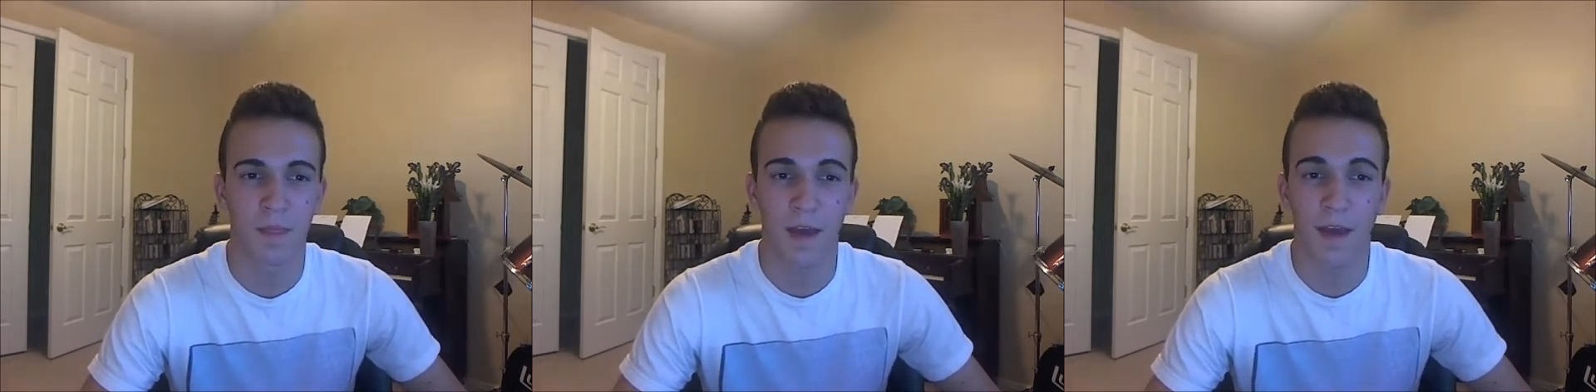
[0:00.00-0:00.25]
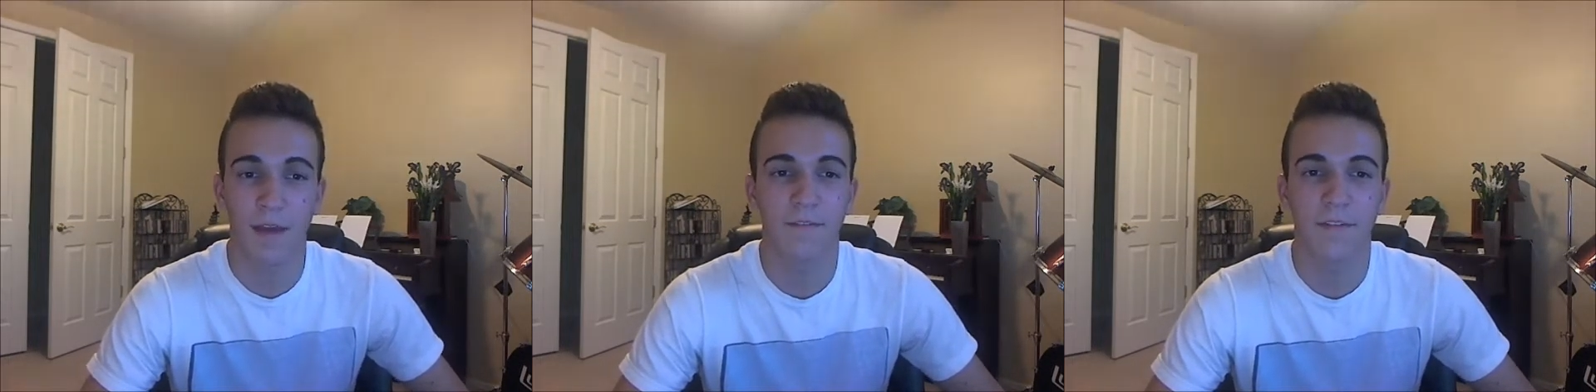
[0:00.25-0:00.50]

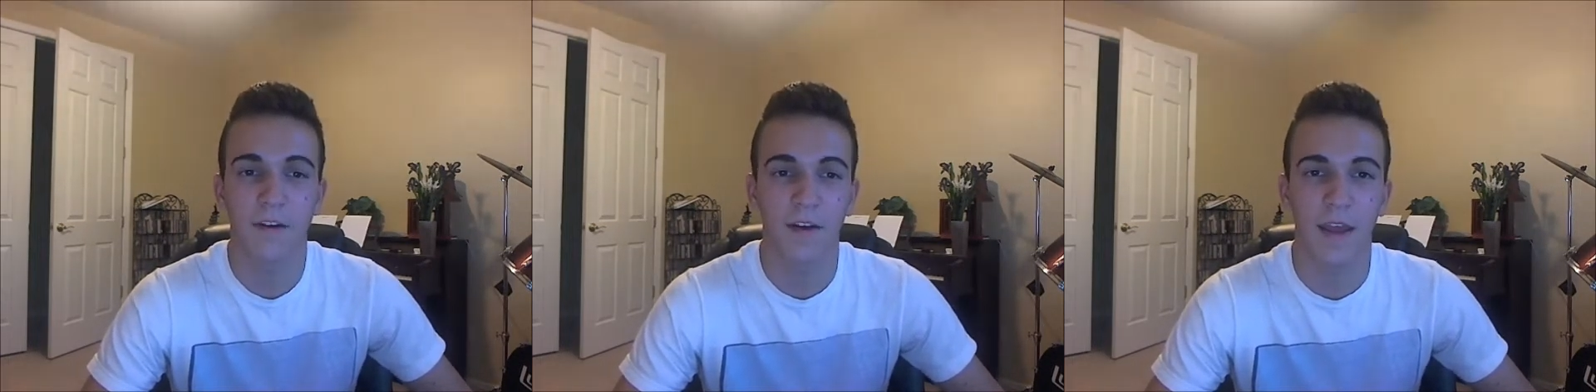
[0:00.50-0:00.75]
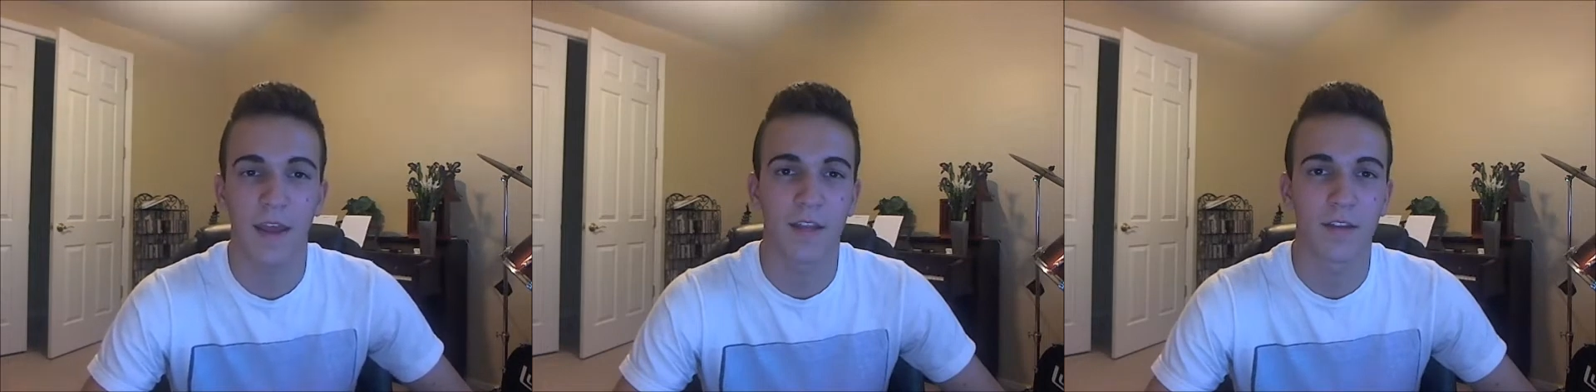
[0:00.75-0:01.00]
I fear
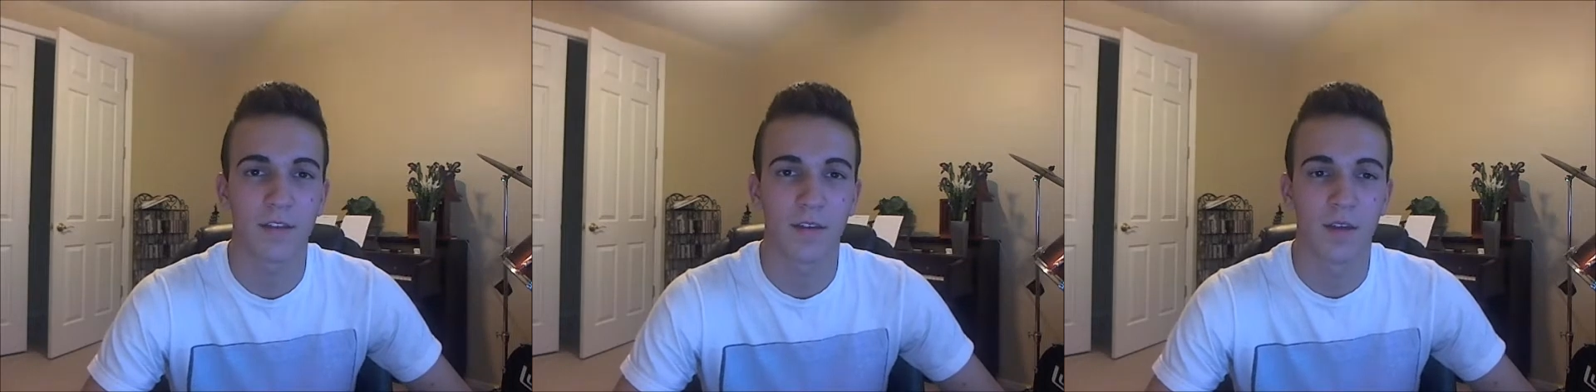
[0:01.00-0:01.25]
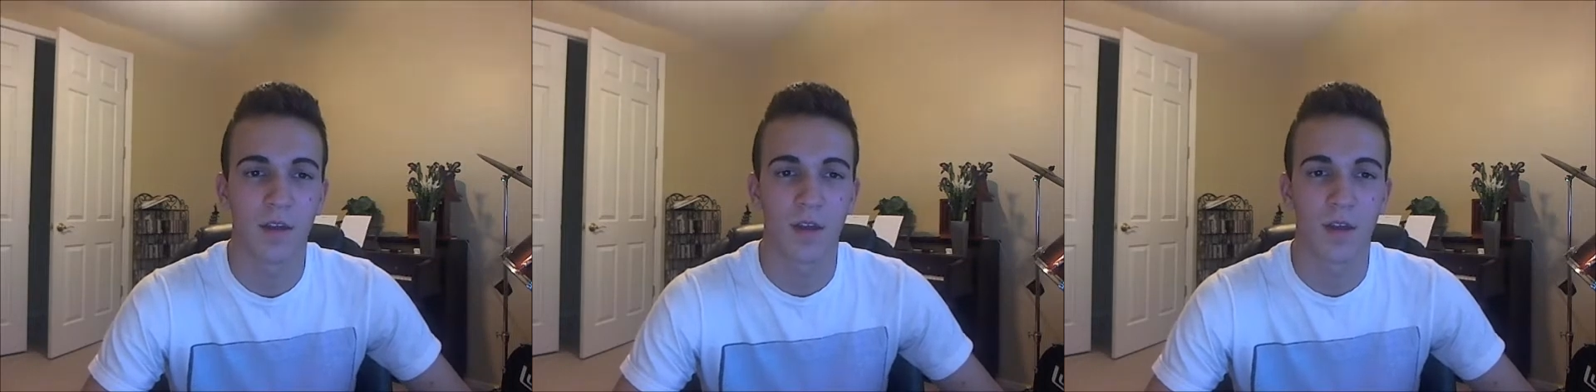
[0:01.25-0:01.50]
hate.
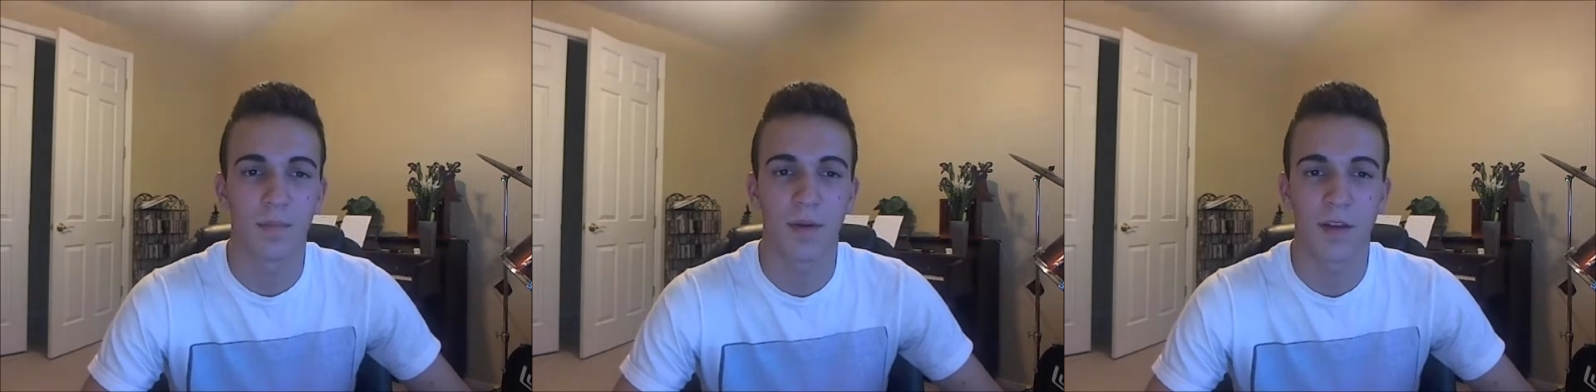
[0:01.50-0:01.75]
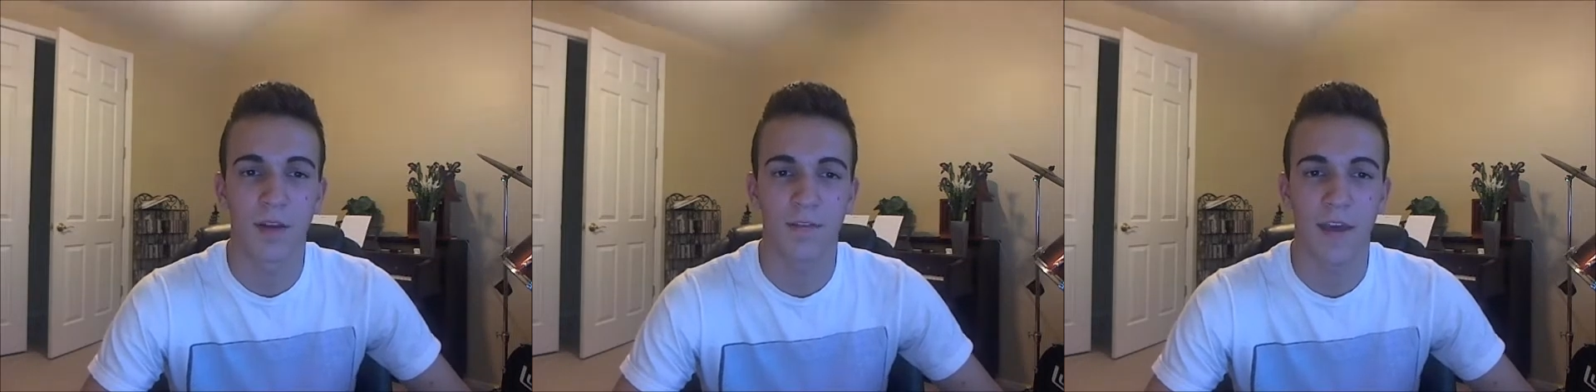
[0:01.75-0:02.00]

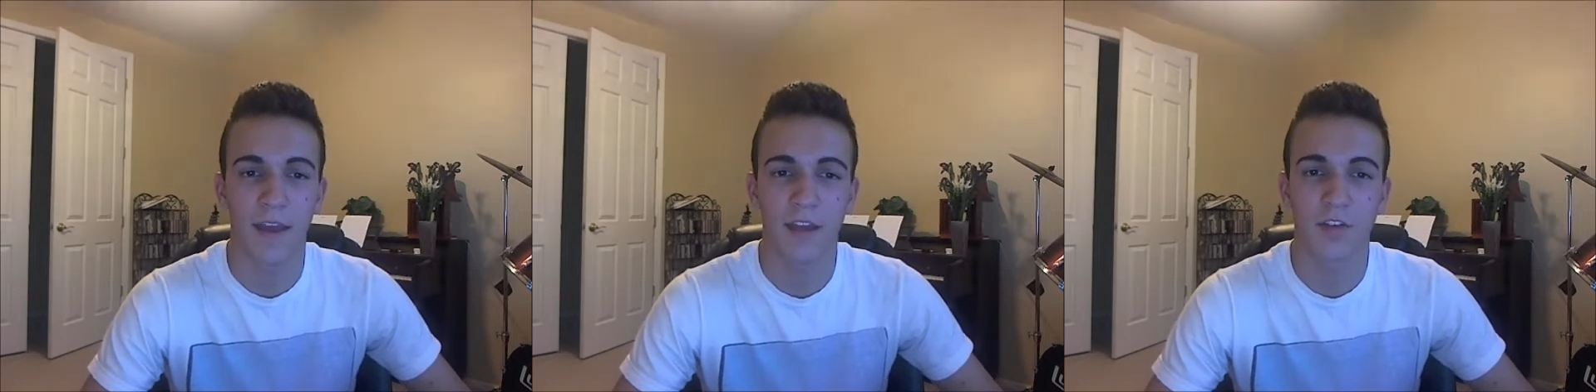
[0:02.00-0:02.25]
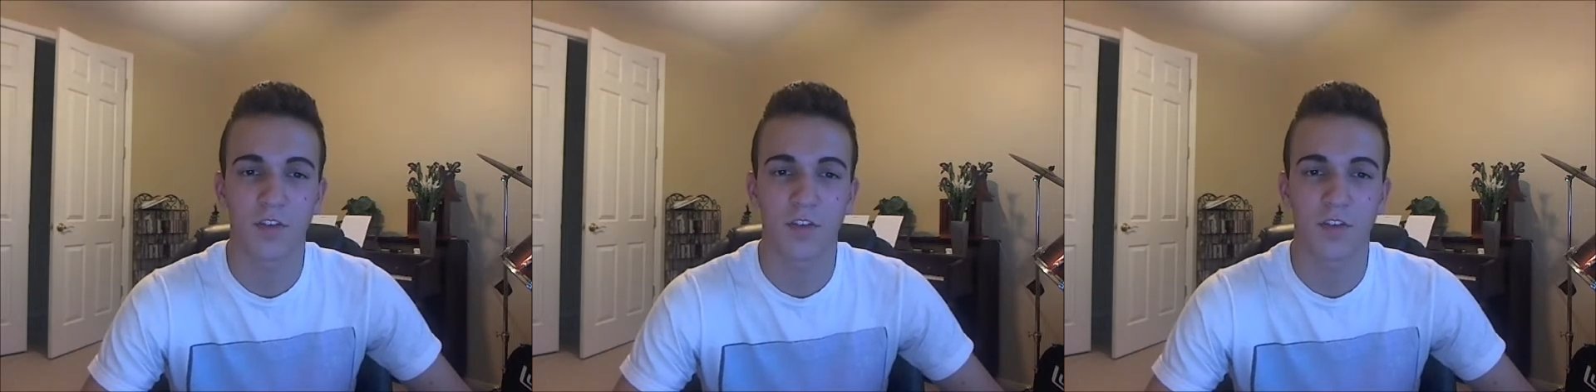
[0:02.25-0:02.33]
But if hate